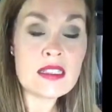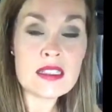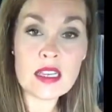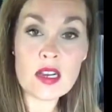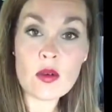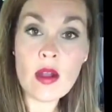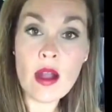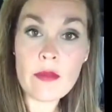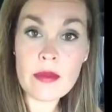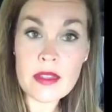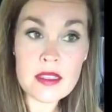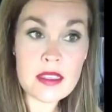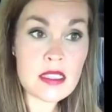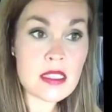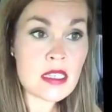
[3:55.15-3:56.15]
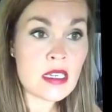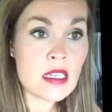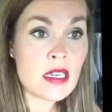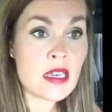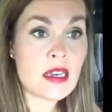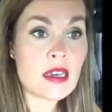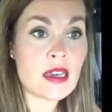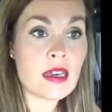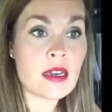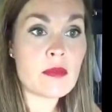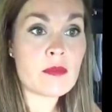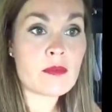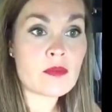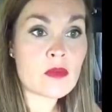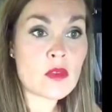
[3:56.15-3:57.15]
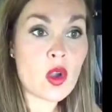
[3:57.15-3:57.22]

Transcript: Sarah Robbins, um,